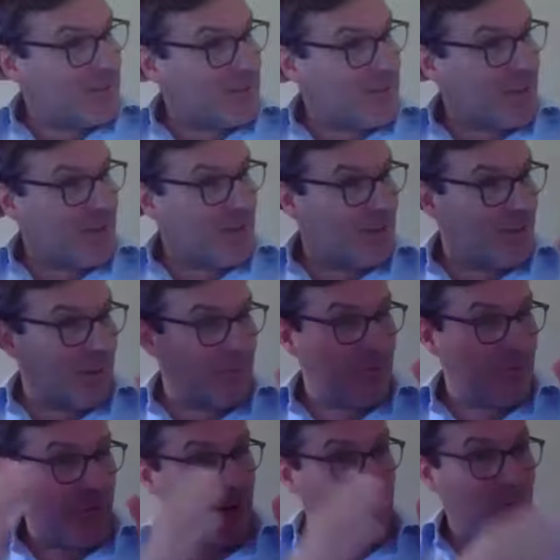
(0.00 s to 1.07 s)
to say, I'm
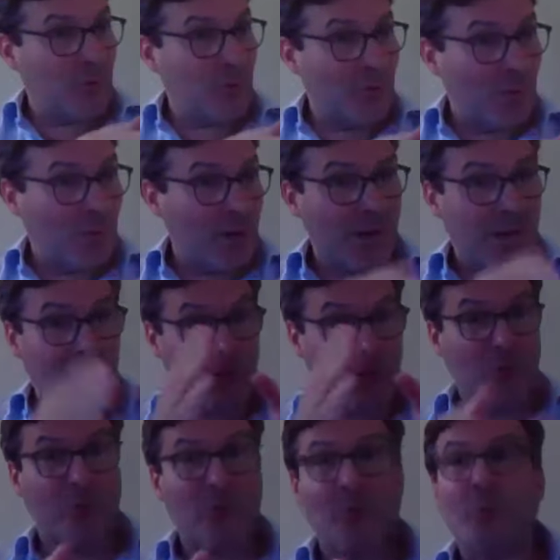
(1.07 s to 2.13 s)
afraid you're not working,
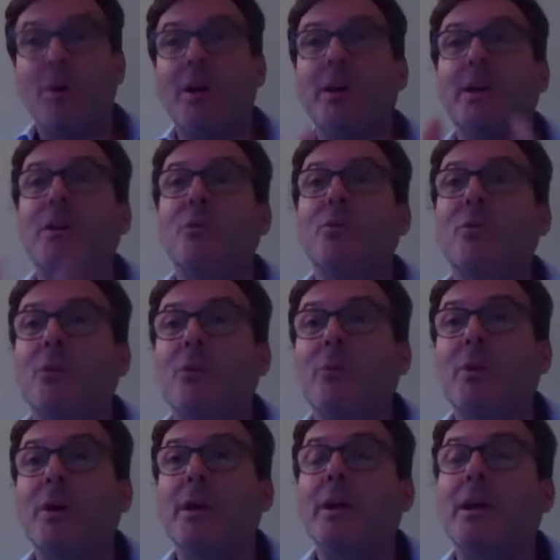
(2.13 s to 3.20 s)
you're not working, you're not
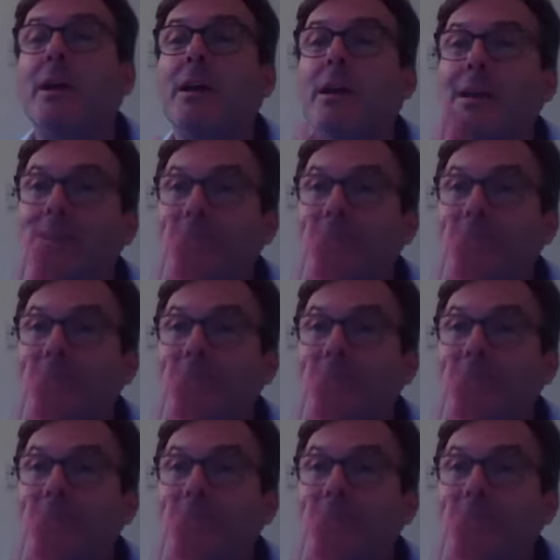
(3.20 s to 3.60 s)
working.